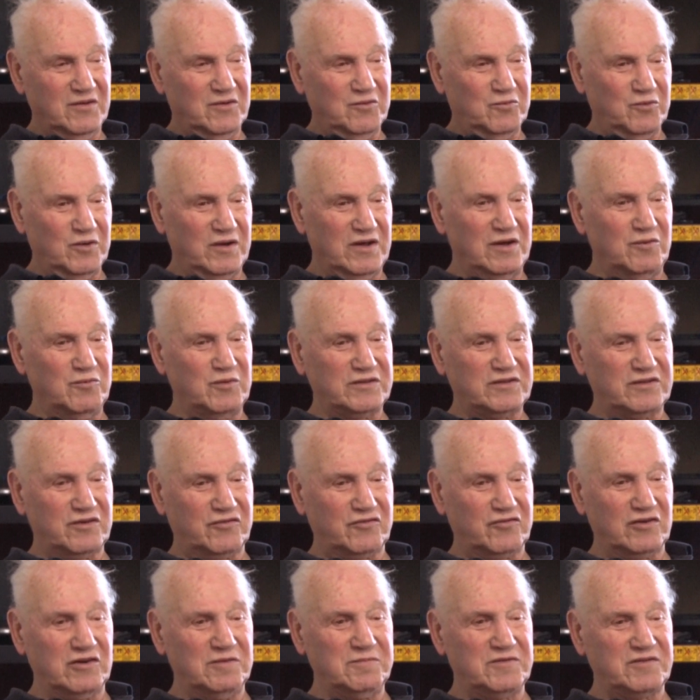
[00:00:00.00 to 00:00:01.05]
Well, what the
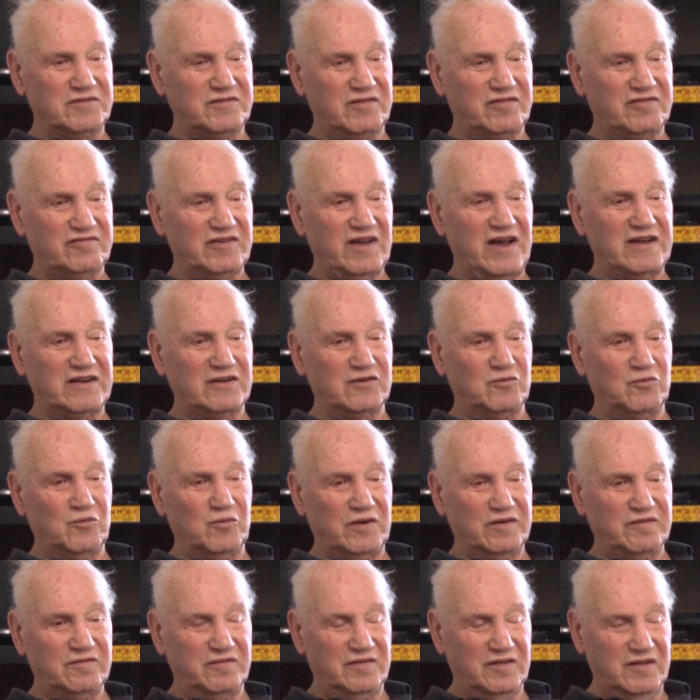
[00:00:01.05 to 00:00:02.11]
Germans decided
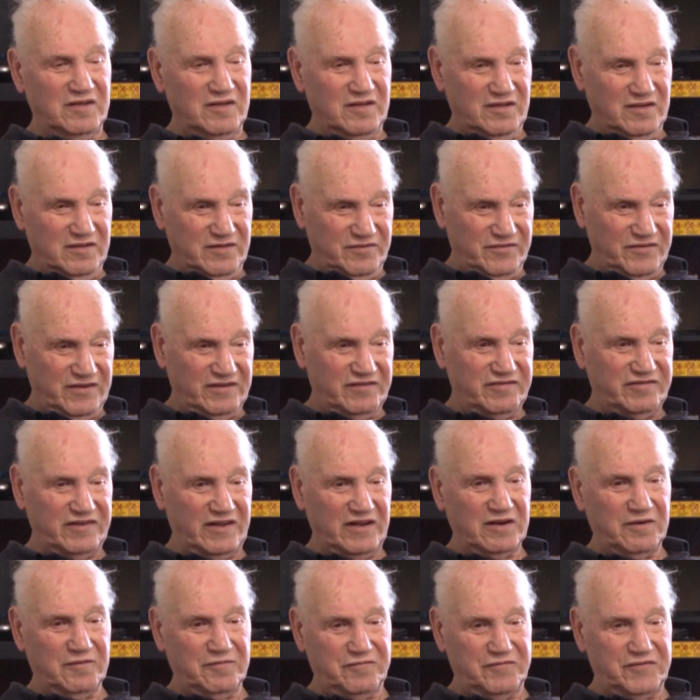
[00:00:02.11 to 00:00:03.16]
when they
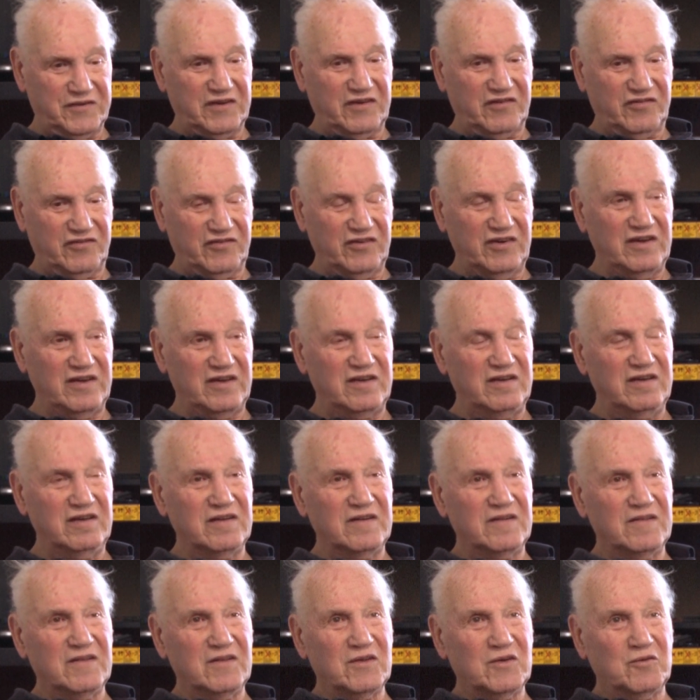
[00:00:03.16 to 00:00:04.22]
set up Vichy
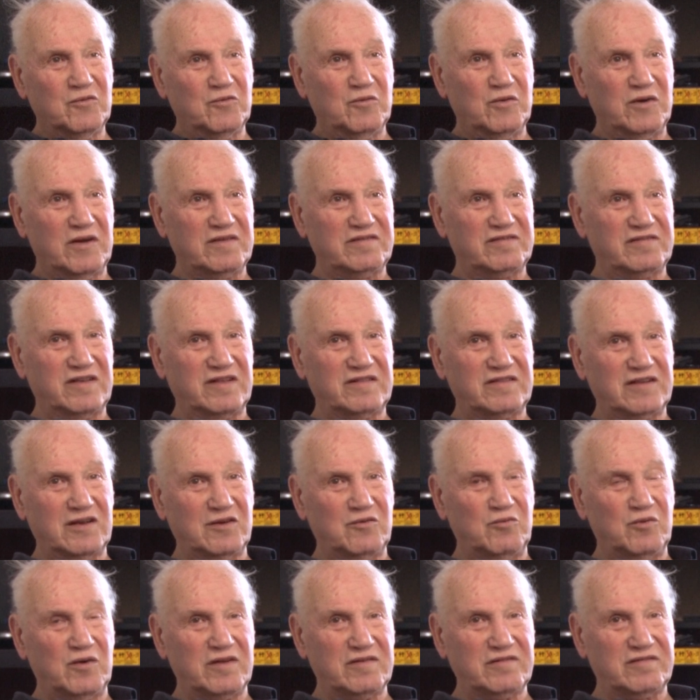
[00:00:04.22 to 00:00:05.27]
was that there
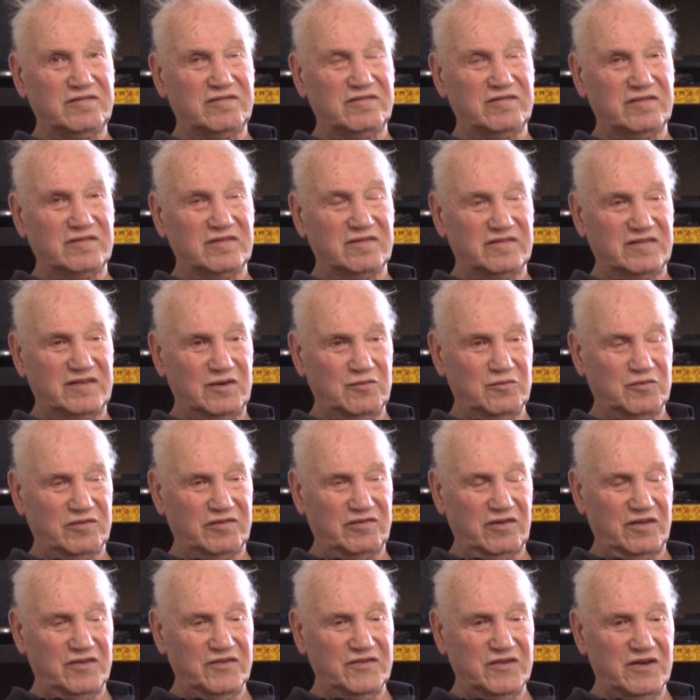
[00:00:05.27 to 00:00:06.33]
was
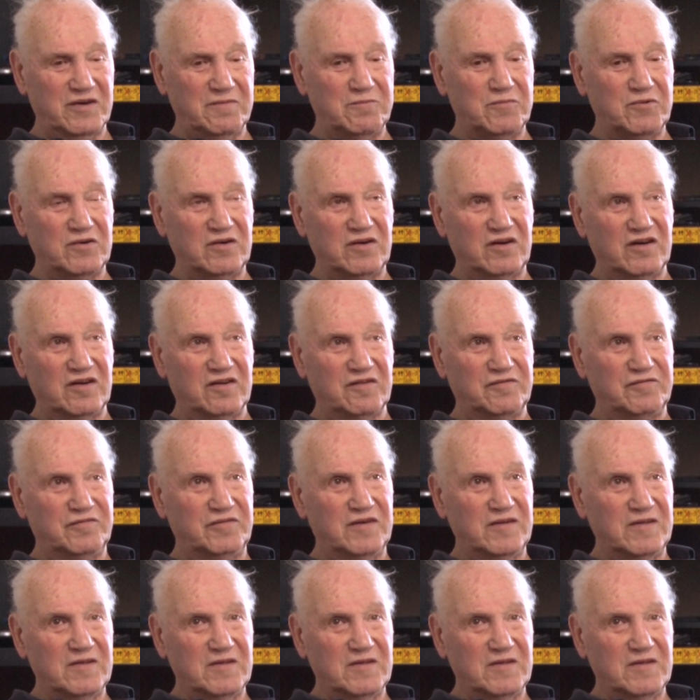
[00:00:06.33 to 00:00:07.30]
a number of